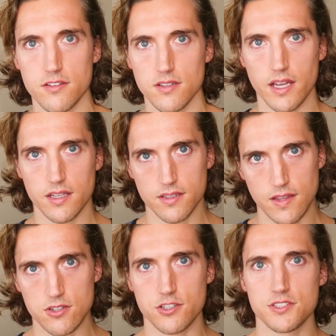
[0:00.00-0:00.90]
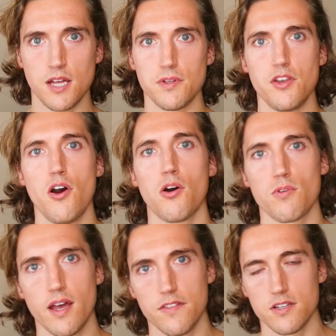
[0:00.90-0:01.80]
they're like, they don't understand what you know,
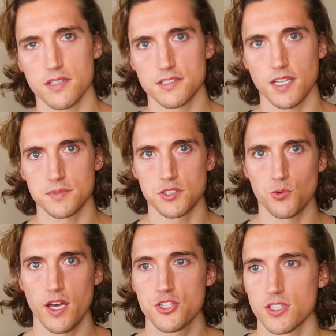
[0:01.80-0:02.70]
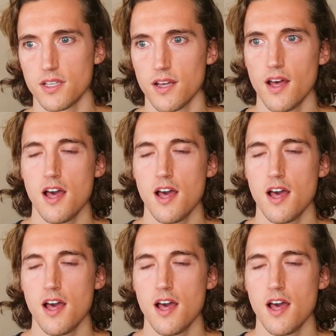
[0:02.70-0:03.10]
right? They're not in the same situation.